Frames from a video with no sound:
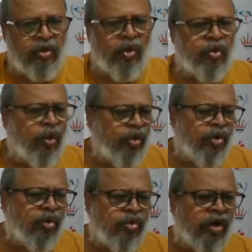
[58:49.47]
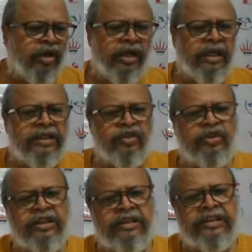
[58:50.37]
No, do not. You
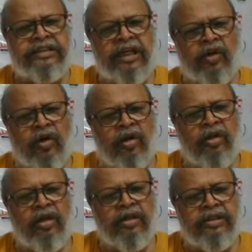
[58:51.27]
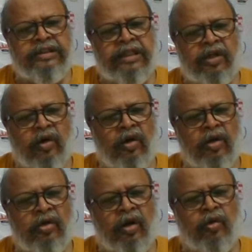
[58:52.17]
see, these are all
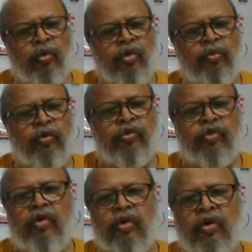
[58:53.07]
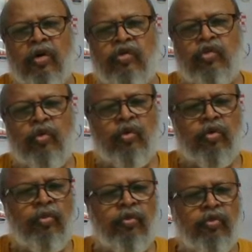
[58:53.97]
not good moves. Not so good
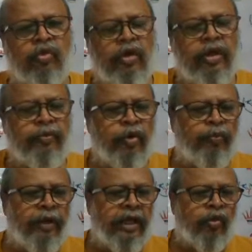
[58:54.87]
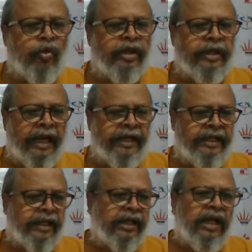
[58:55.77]
moves. If you play rook knight
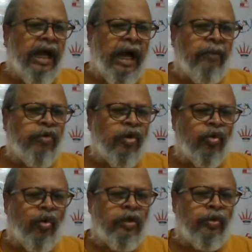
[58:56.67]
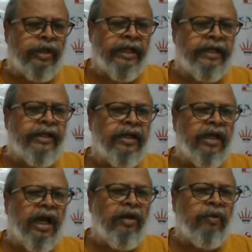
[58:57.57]
here, I'm not going to take it.
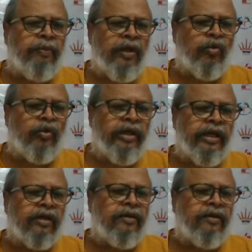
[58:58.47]
I will play rook here.